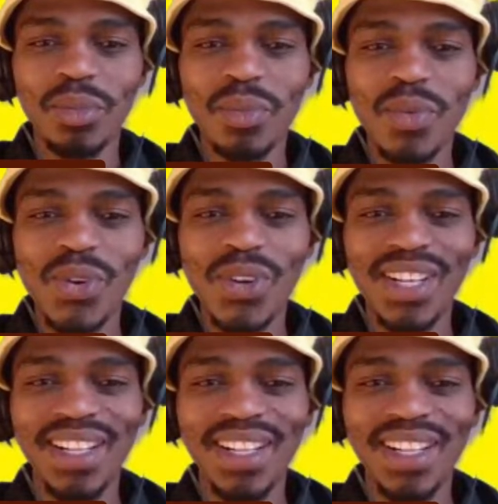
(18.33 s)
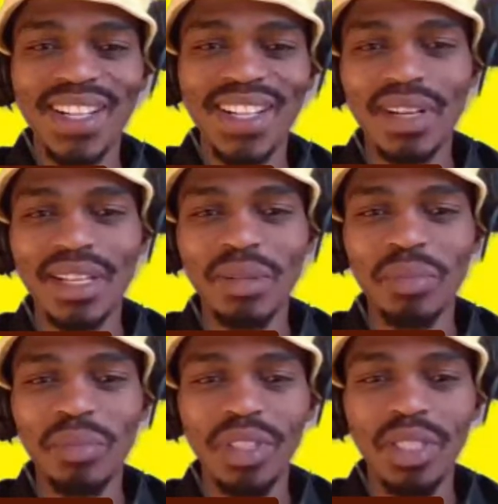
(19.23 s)
good morning,
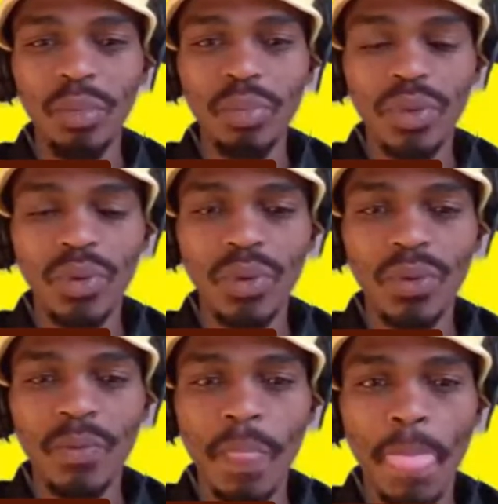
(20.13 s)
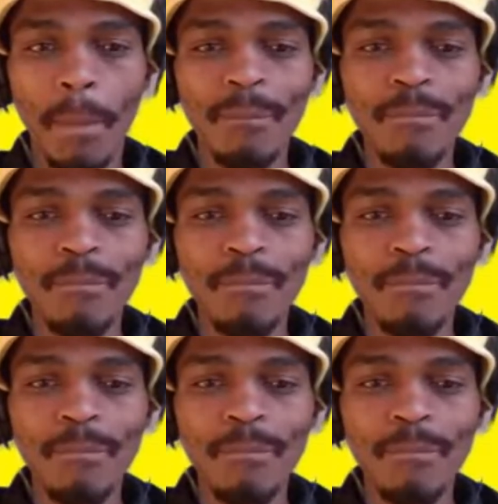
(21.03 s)
my people.